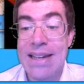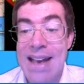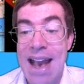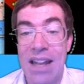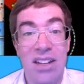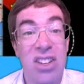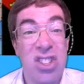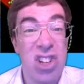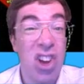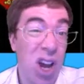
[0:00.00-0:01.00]
And I could
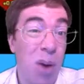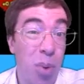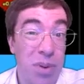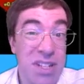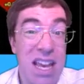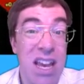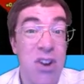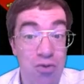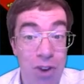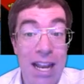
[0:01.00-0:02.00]
just look, I'll probably see it
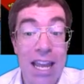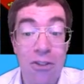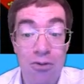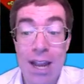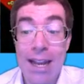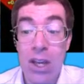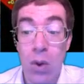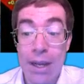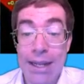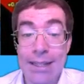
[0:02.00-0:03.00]
really, really
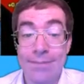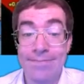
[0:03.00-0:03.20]
quickly.